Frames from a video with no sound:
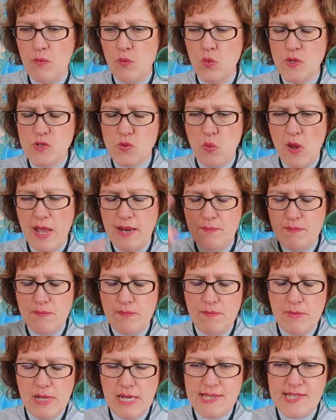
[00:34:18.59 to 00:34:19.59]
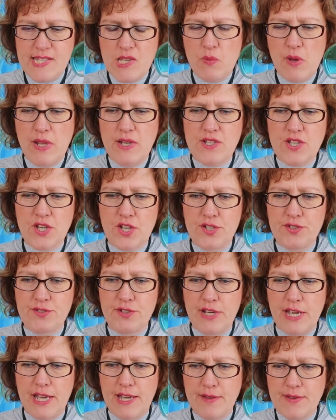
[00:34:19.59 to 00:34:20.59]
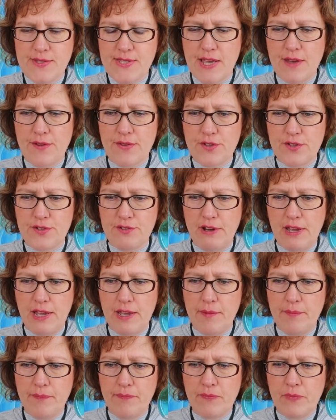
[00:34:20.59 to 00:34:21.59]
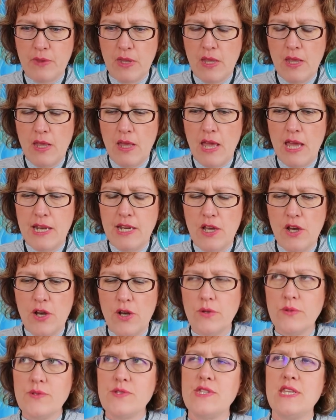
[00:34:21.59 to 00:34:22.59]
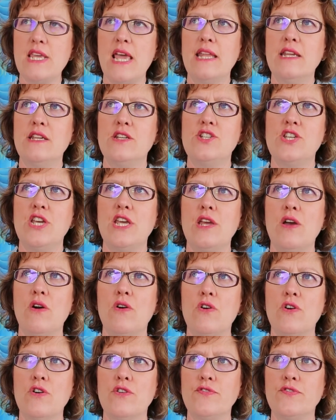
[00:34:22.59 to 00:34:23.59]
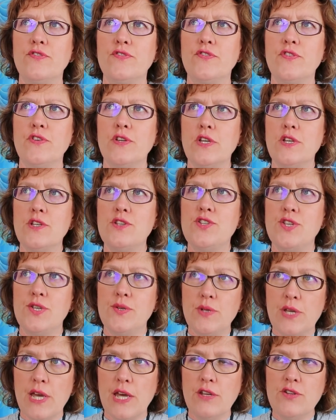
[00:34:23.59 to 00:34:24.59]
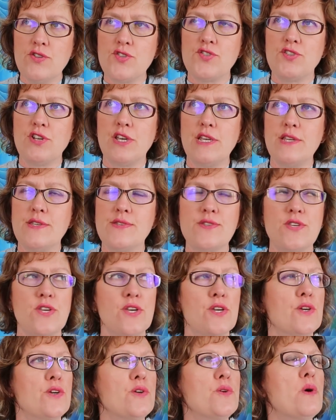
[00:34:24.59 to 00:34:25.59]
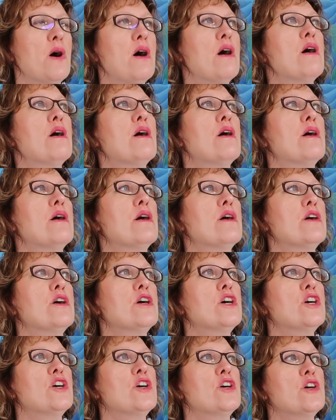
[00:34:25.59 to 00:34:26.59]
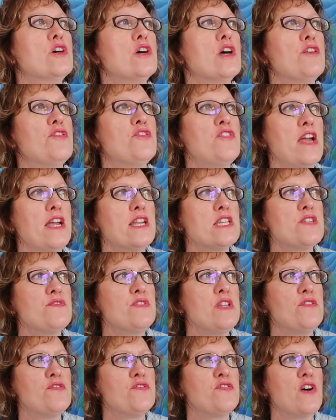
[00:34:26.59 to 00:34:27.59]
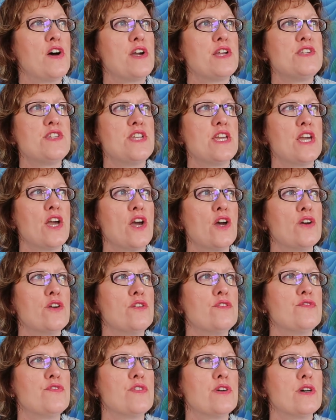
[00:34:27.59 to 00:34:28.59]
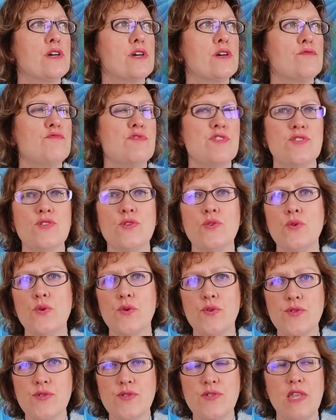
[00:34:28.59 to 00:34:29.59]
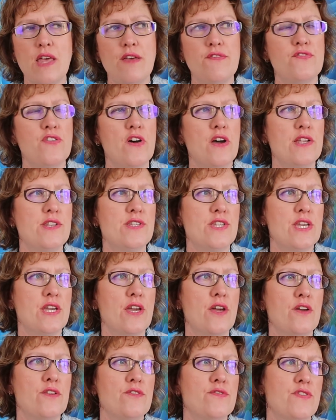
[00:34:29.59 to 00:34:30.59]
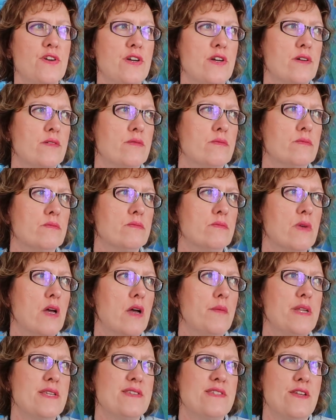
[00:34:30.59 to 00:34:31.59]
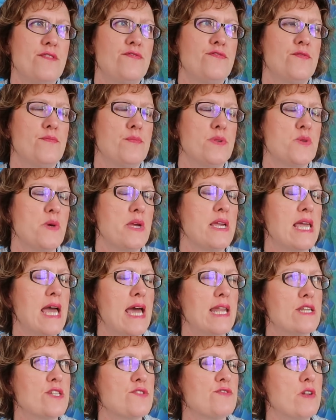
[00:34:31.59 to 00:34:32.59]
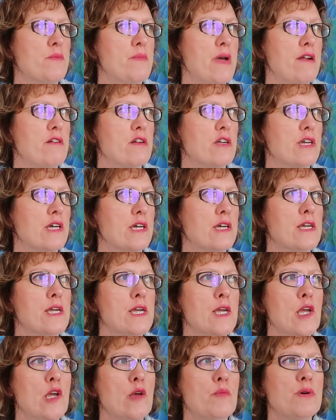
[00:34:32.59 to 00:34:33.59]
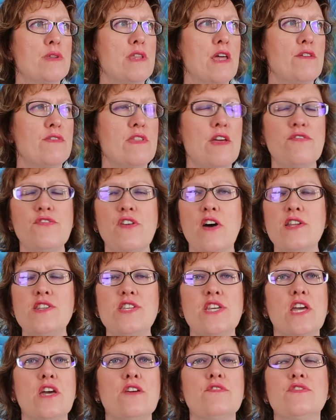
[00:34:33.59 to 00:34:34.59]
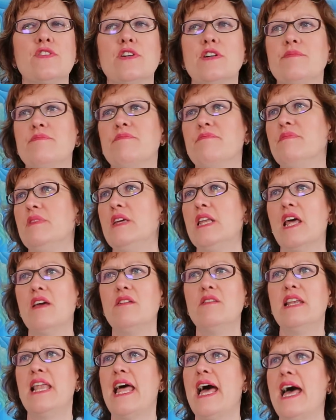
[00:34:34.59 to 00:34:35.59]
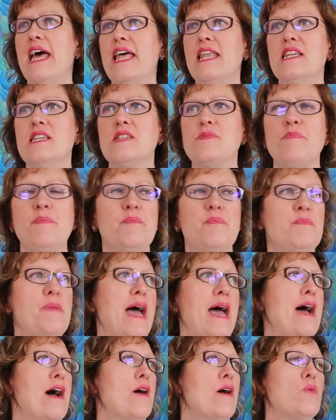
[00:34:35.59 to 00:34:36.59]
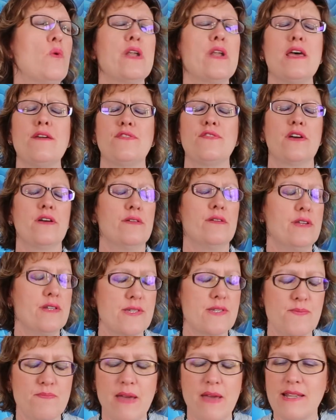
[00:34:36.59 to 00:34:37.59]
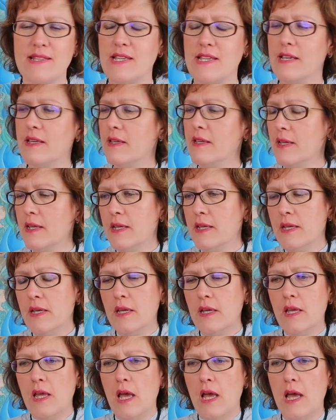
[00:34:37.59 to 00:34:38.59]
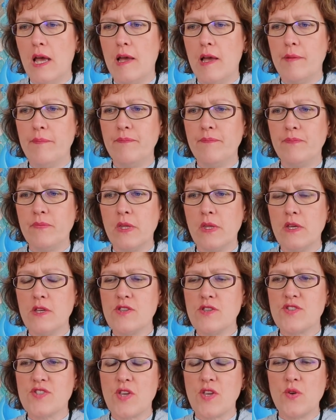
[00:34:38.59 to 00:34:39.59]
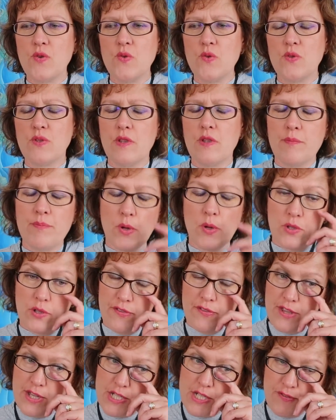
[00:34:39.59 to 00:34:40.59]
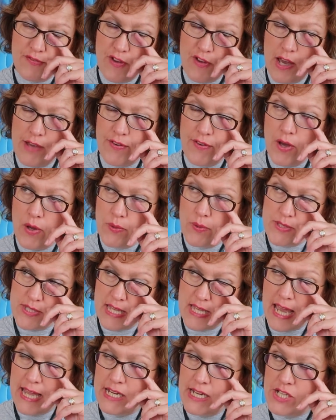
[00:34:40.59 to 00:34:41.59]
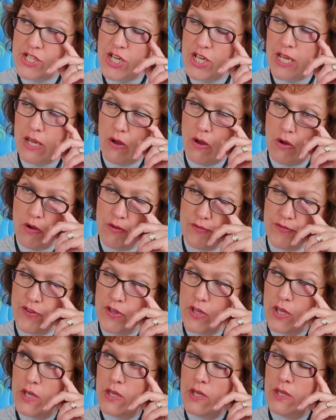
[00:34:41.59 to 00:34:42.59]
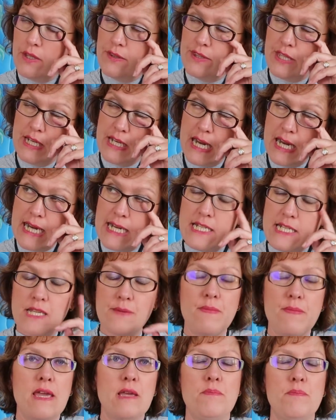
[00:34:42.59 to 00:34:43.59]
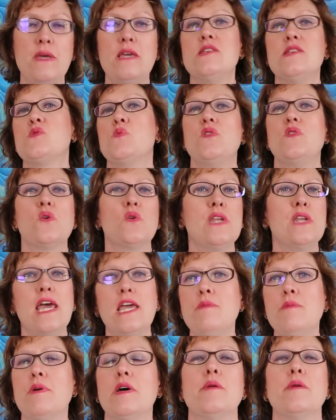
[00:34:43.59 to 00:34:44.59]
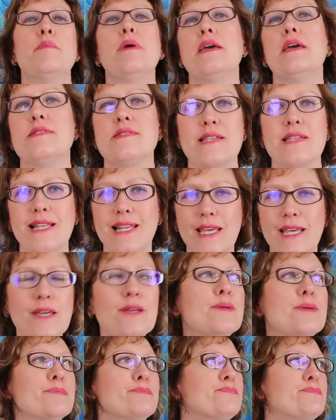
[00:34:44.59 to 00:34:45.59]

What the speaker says: was when Melissa went to Korea, South Korea, and it holds the energy of two countries who are effectively fighting over resource. They're fighting over, I mean, it's different between Canada and America, but they're fighting over, you know, land, power, whatever, it doesn't matter. So bottle 35 holds the energy of the need to make peace with your neighbour, basically.